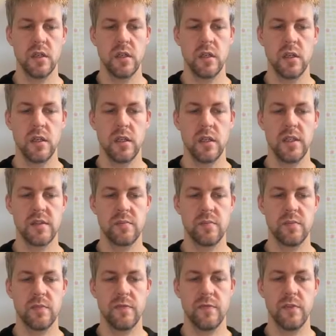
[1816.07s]
Let's
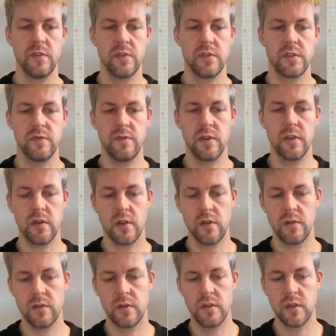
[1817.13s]
first figure
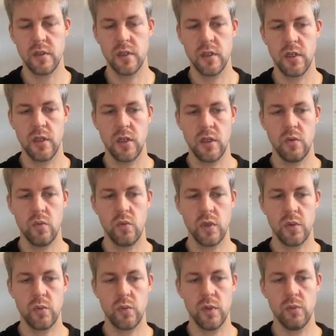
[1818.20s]
out
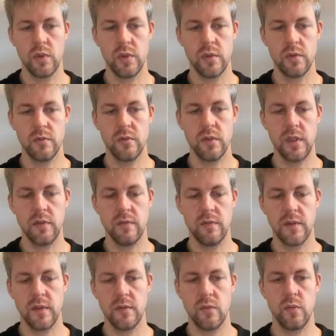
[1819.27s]
what we will do if
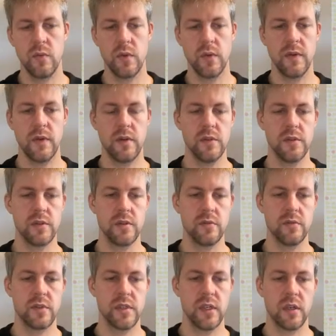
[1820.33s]
there is no
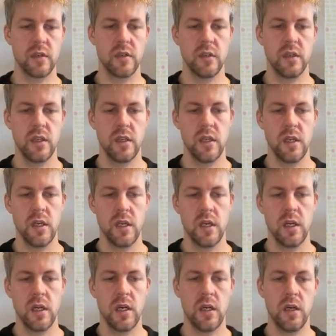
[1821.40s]
stack.
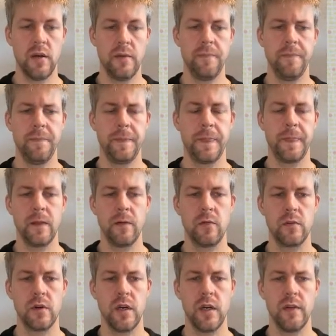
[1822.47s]
Or
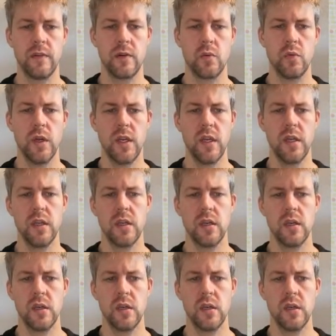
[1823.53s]
either way.